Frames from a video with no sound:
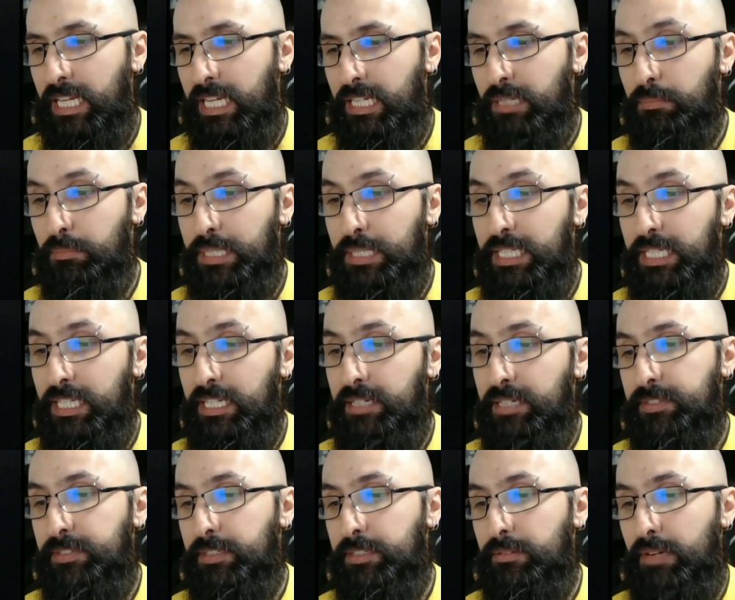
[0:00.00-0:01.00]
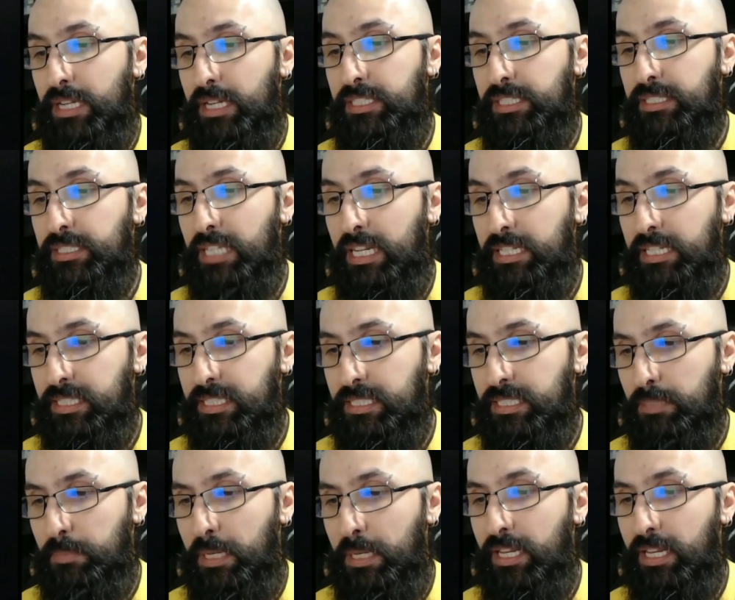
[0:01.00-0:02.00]
in a completely different direction than
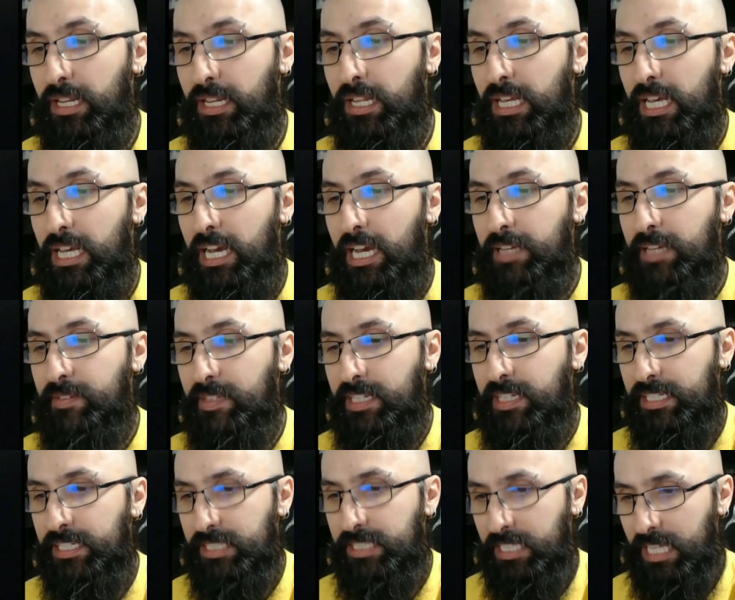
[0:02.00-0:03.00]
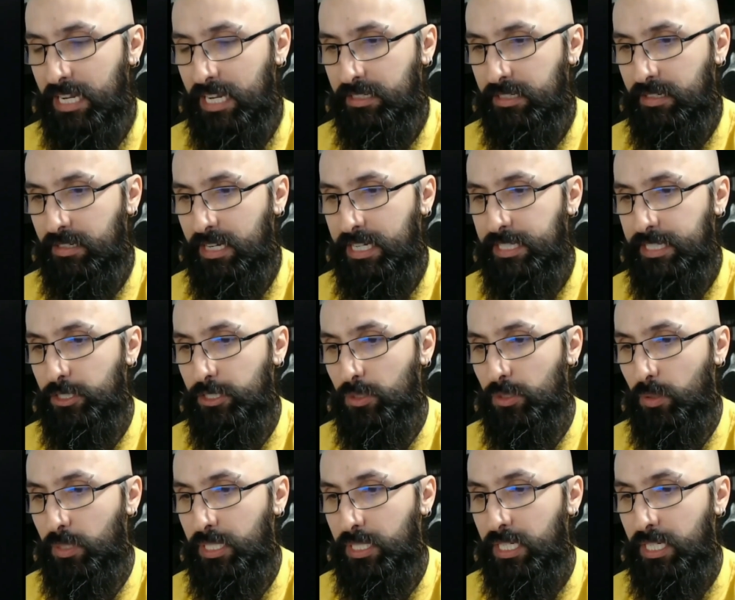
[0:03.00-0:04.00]
anticipated. I think he's the character I
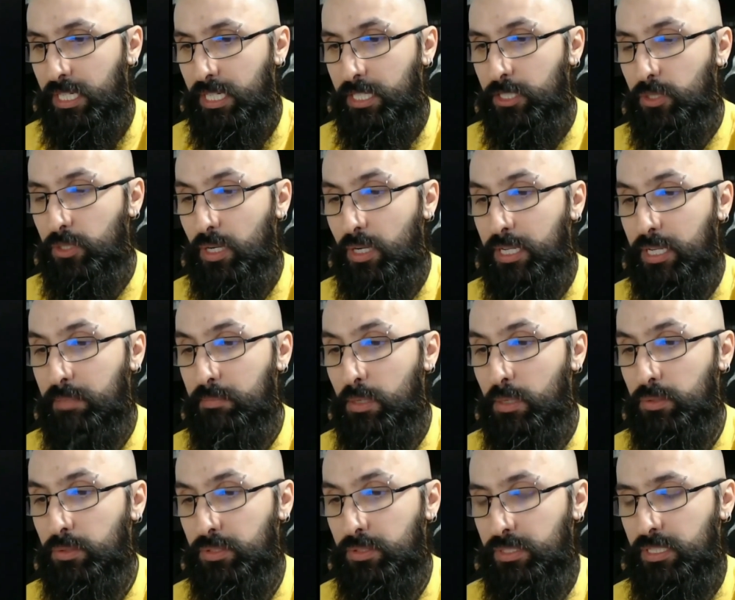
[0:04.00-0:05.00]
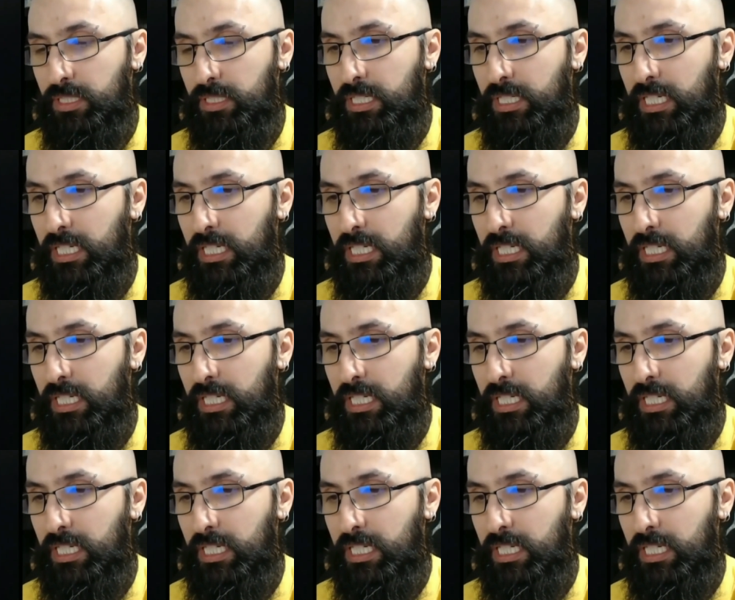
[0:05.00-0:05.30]
enjoy drawing most.